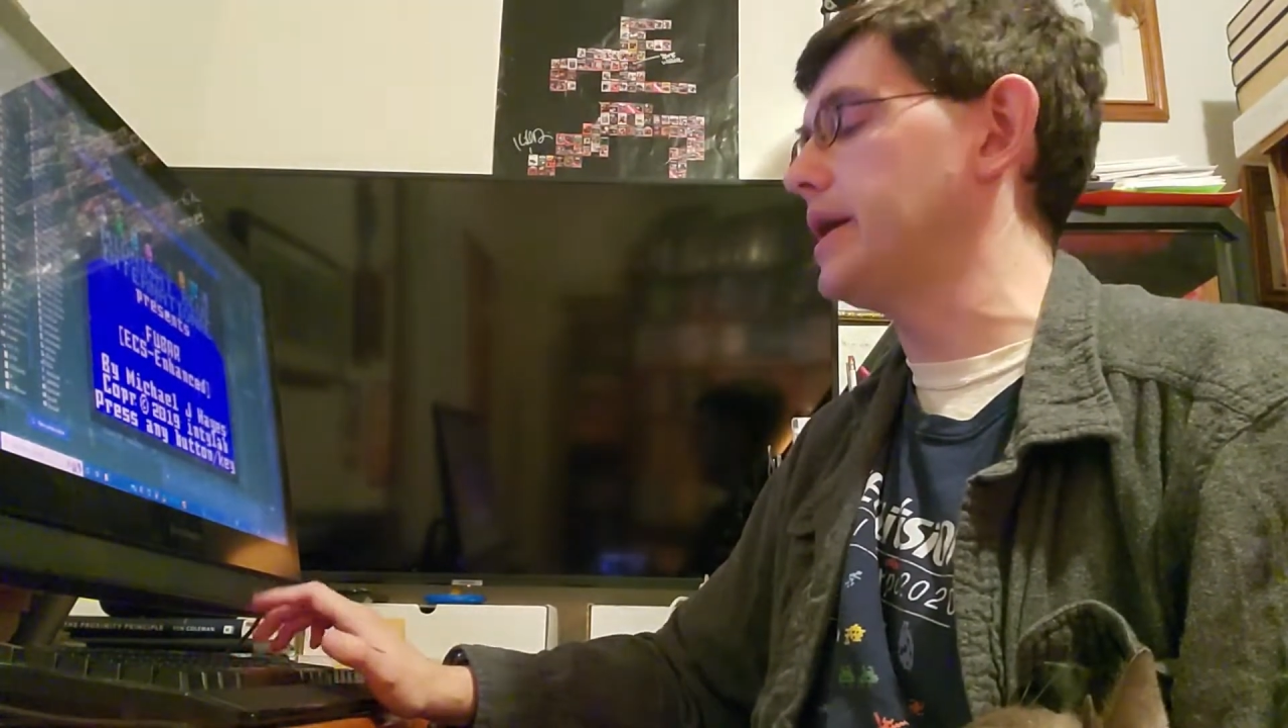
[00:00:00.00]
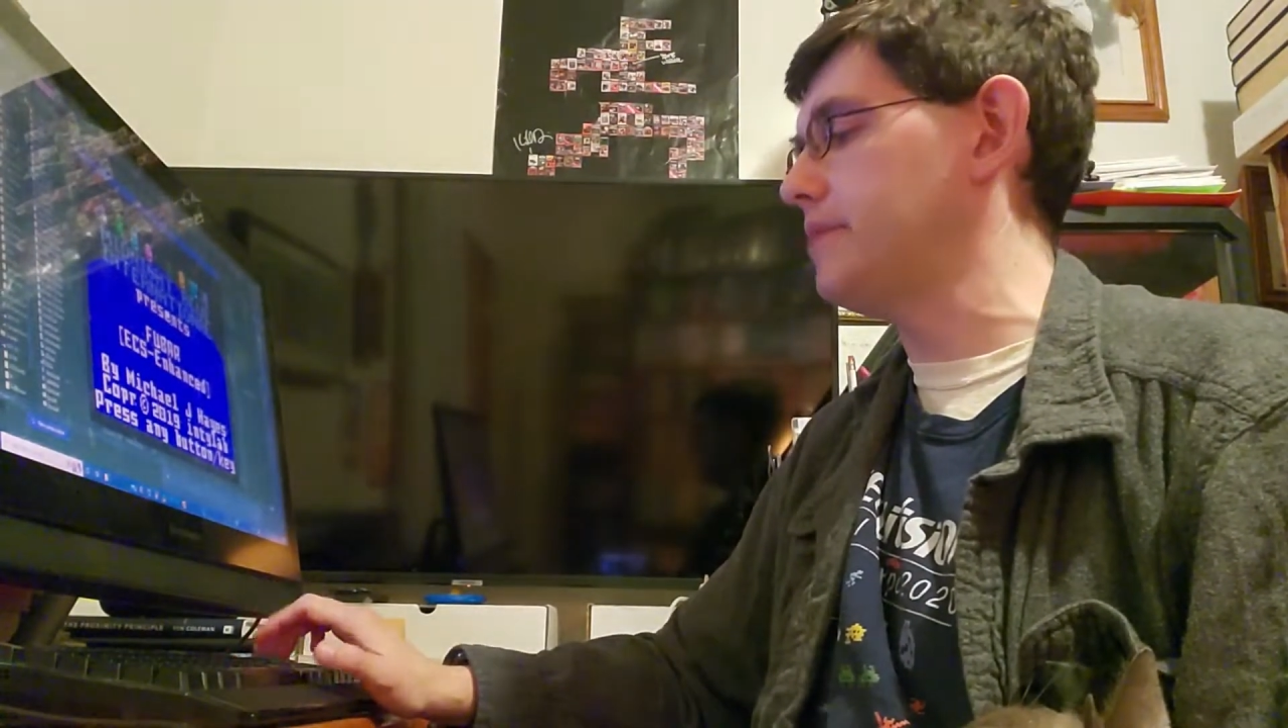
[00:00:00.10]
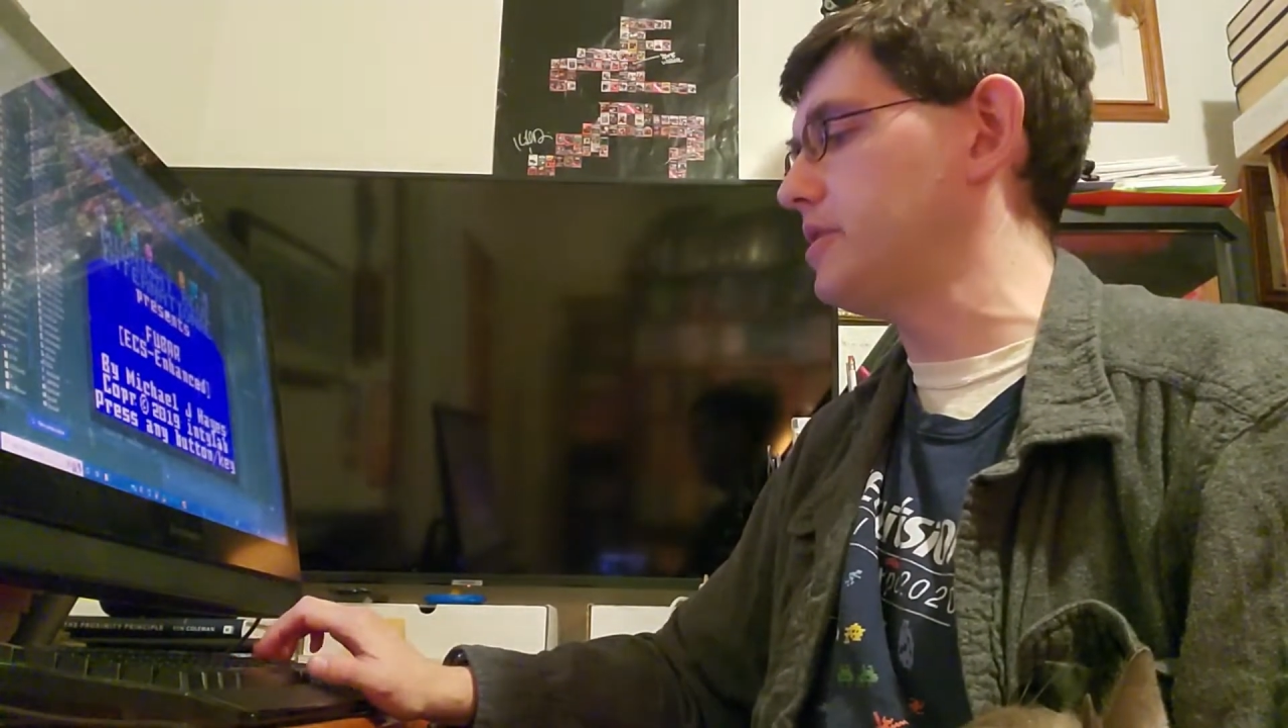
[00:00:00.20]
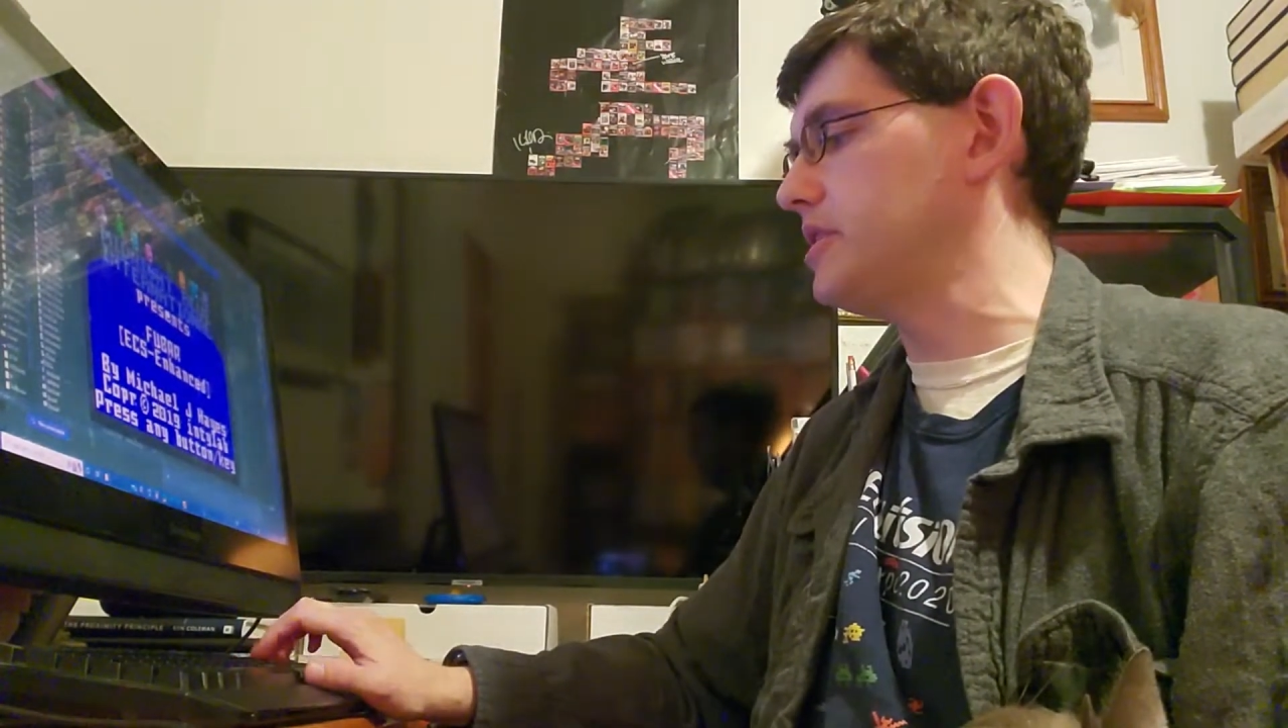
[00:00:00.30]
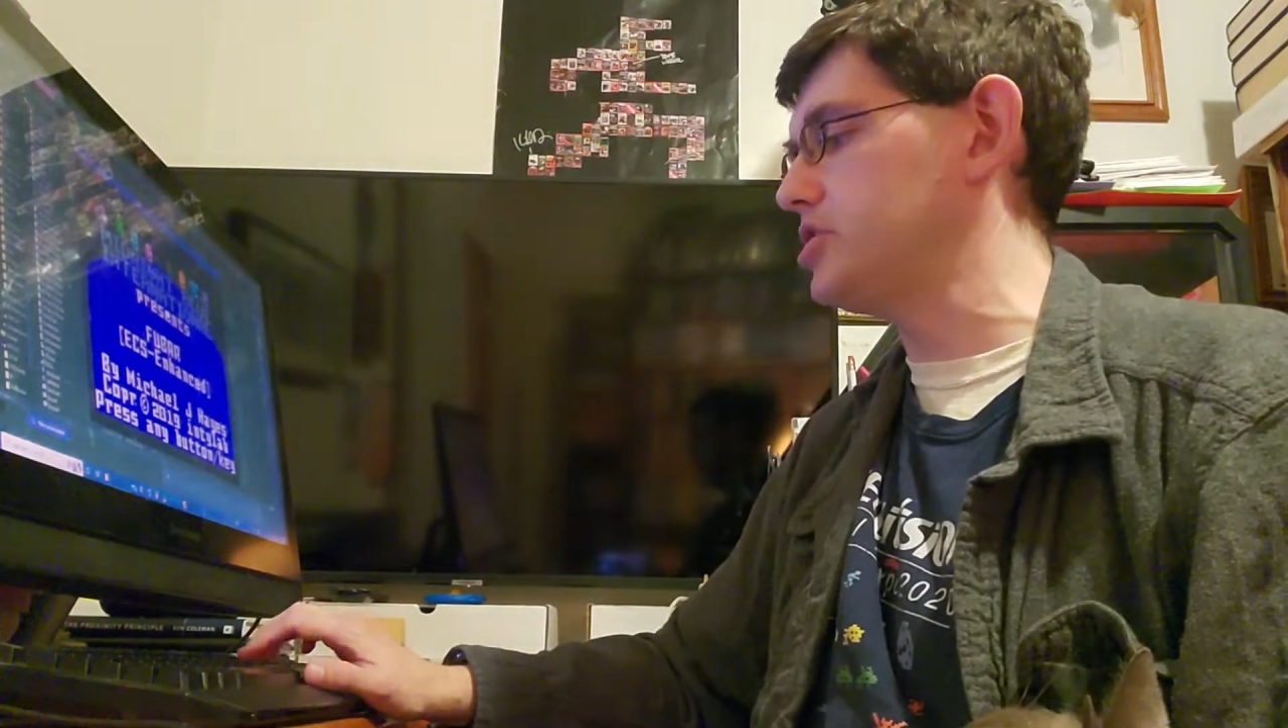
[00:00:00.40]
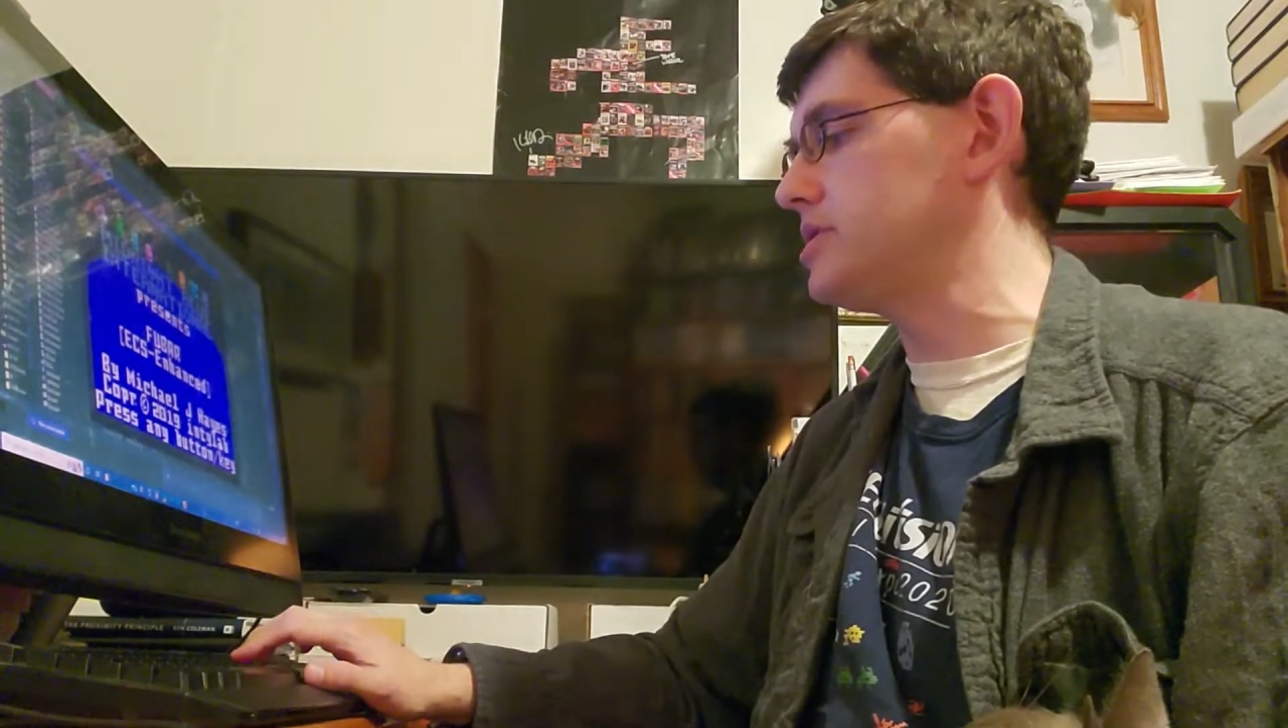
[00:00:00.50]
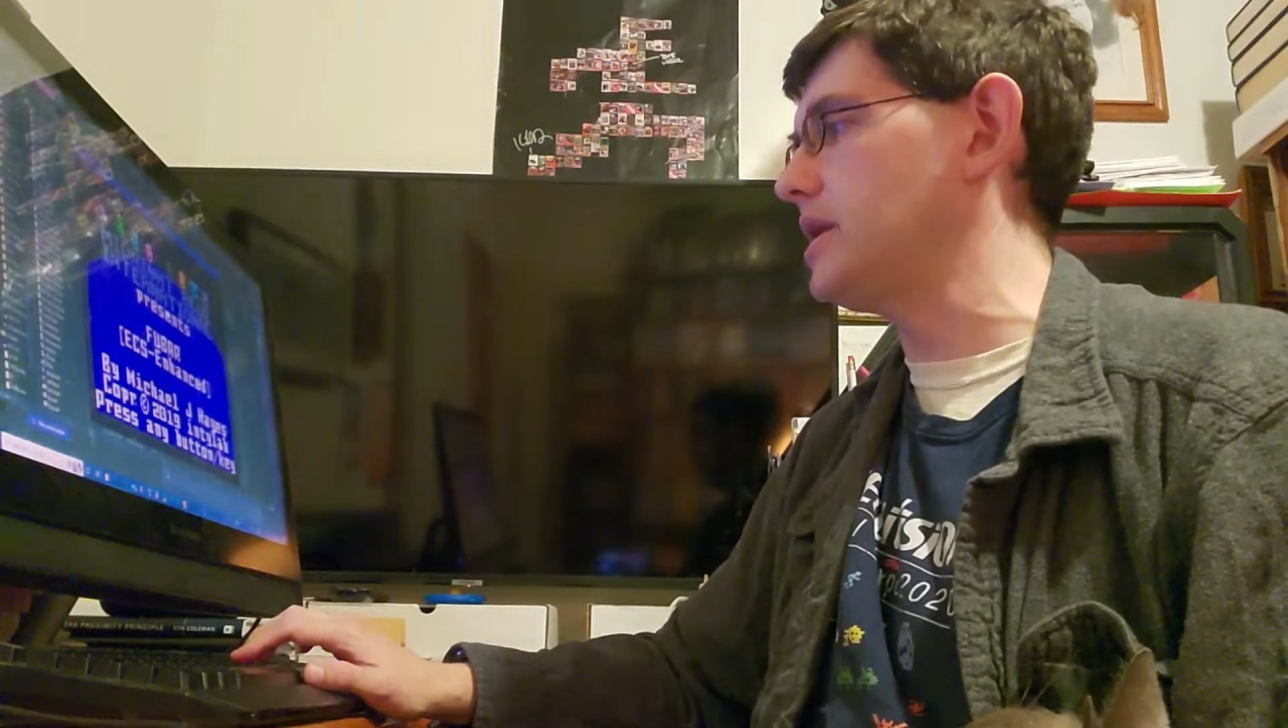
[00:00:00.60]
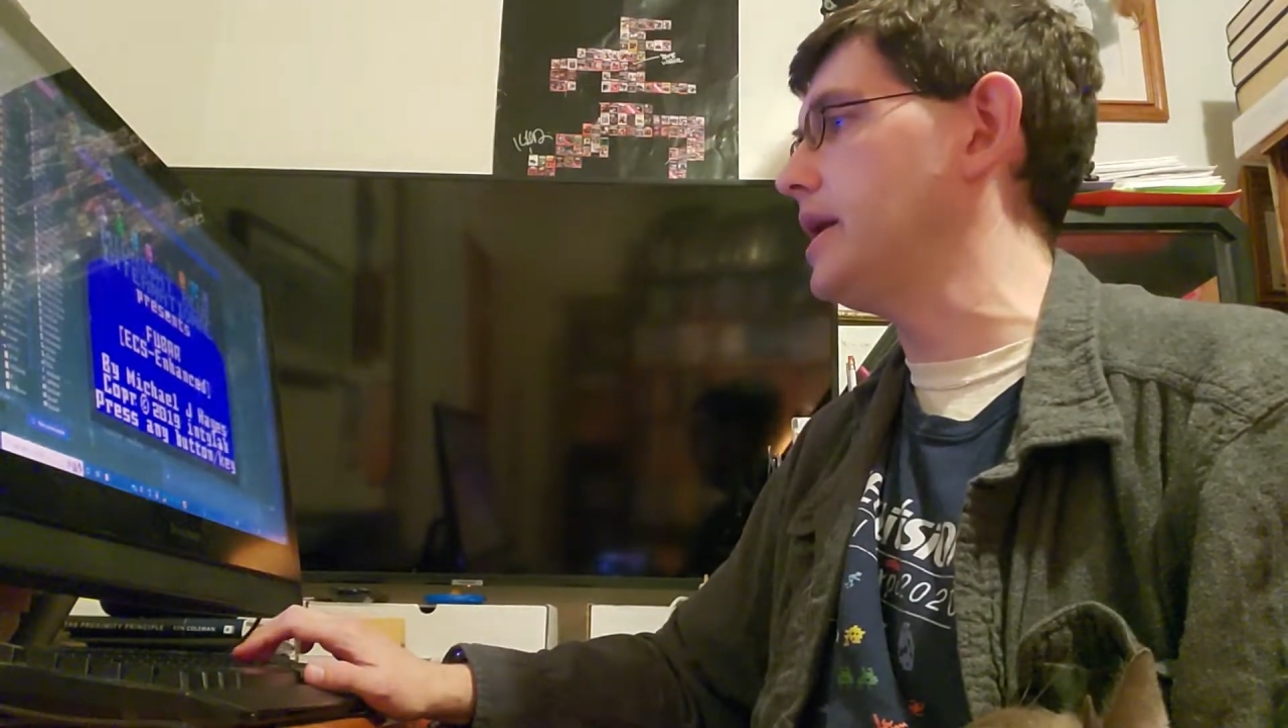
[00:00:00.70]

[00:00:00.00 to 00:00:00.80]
emulation